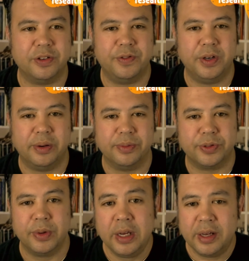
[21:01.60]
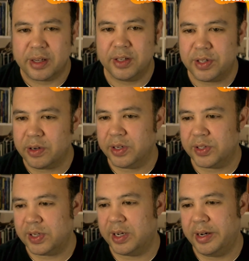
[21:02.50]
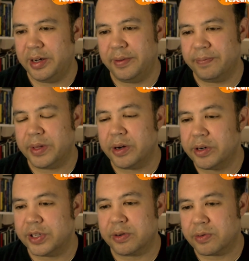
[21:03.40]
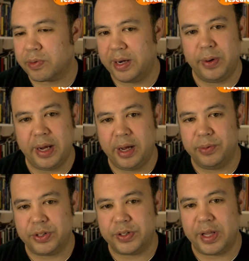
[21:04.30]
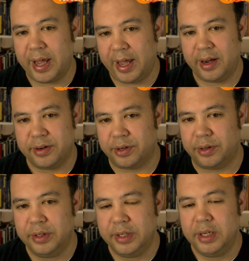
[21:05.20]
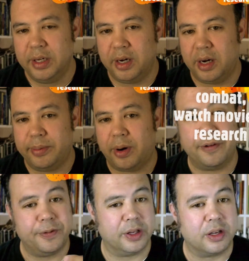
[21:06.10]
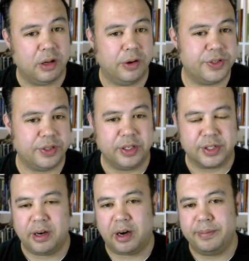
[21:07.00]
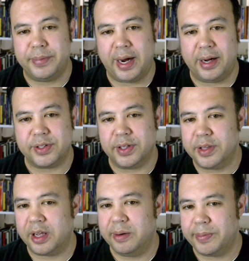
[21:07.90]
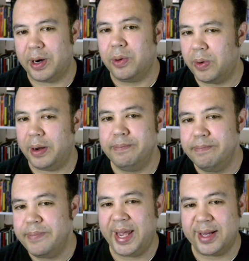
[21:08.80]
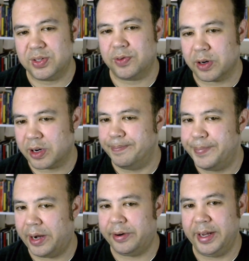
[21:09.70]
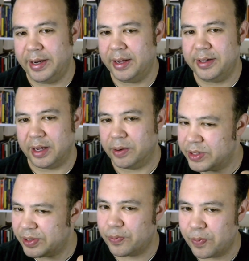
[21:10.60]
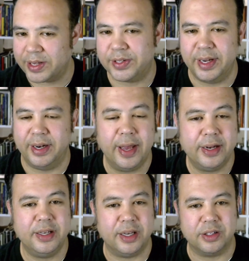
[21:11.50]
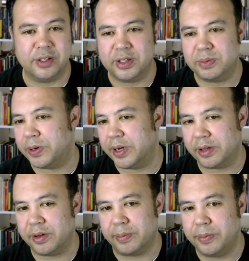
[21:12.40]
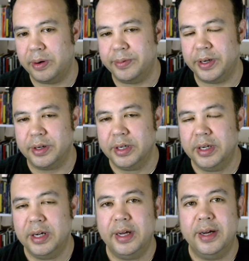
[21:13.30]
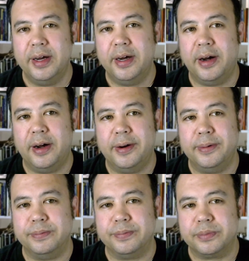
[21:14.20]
films, because there is a great way in which they handle often the close of these combats, and thinking about, well, what makes for a compelling ending? What's a resonant ending to this particular moment? And